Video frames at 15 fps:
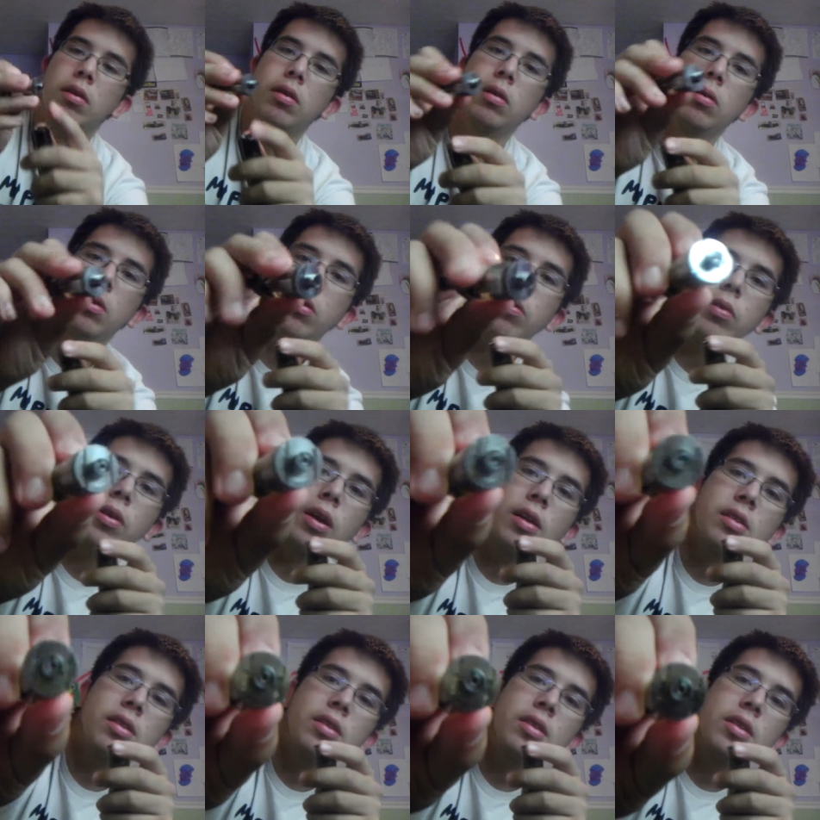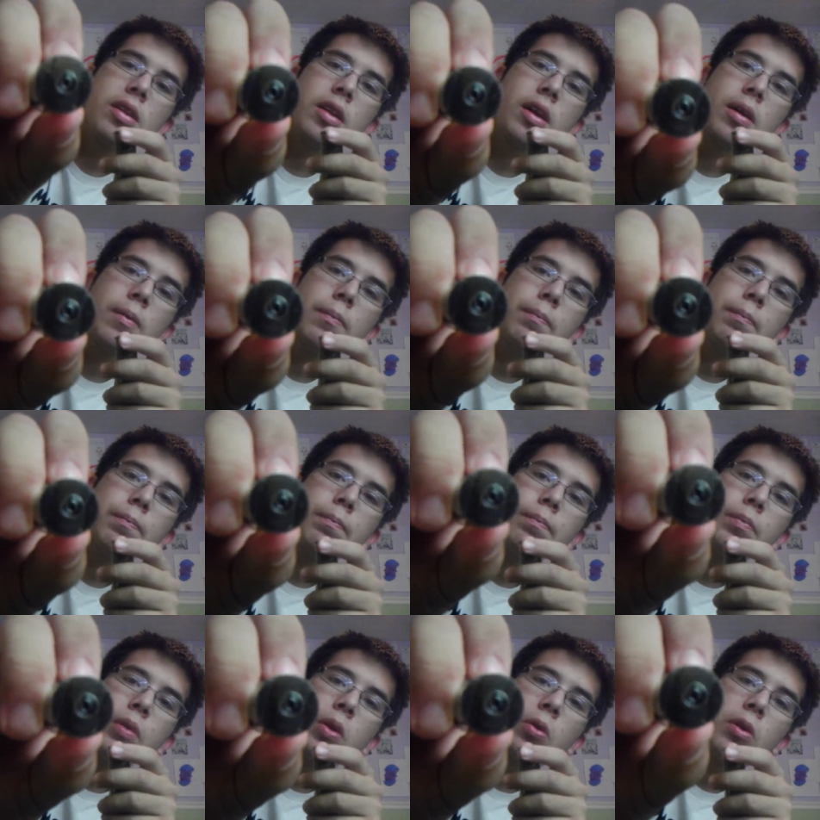I don't know if you guys can see that
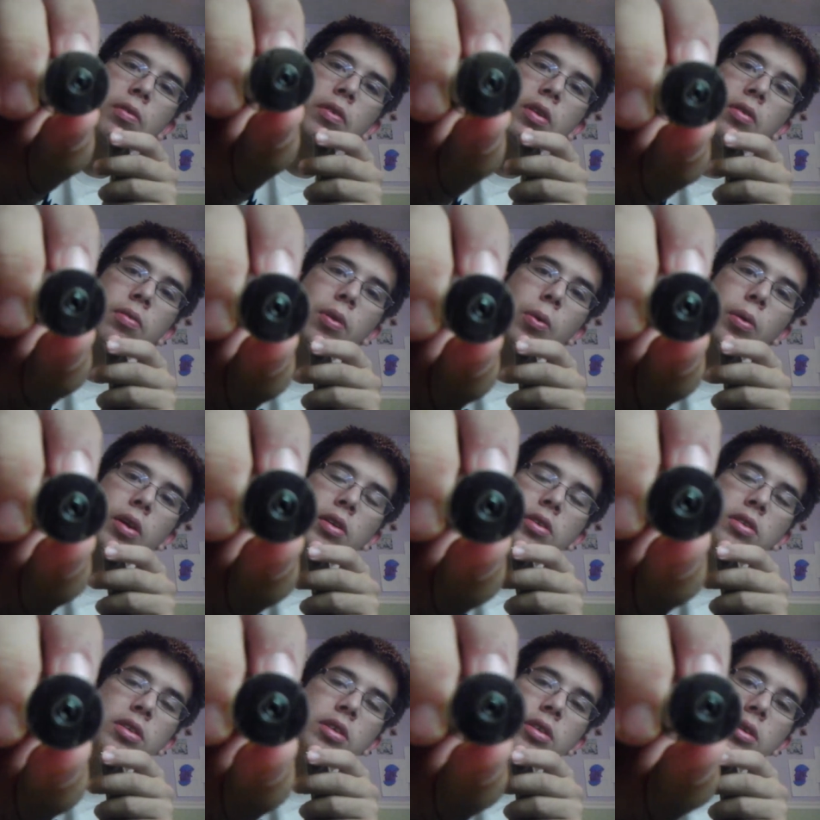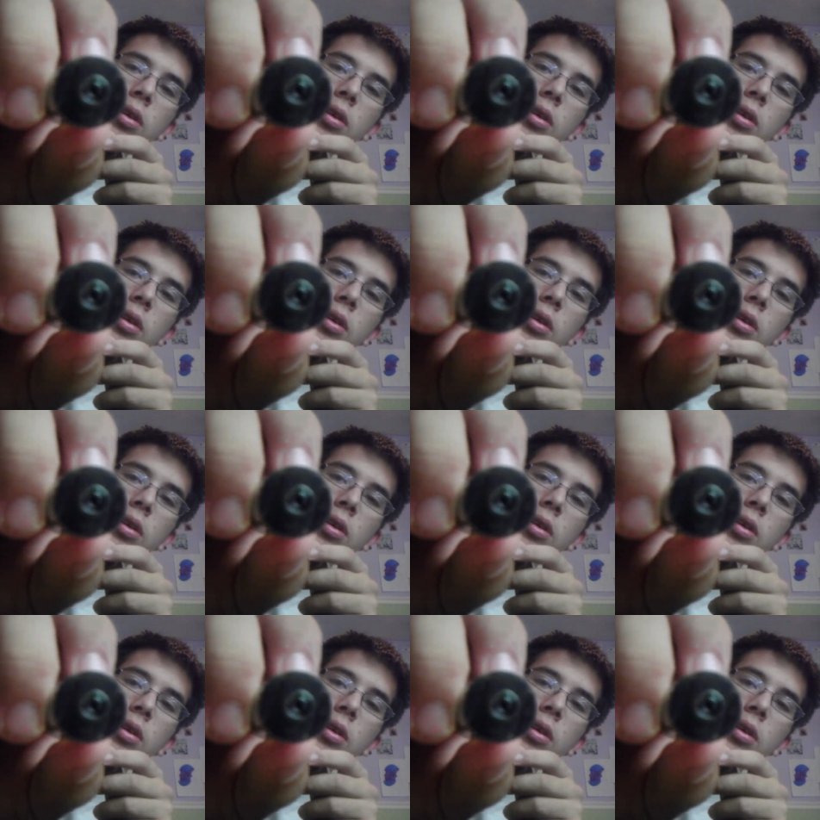or if it's focused.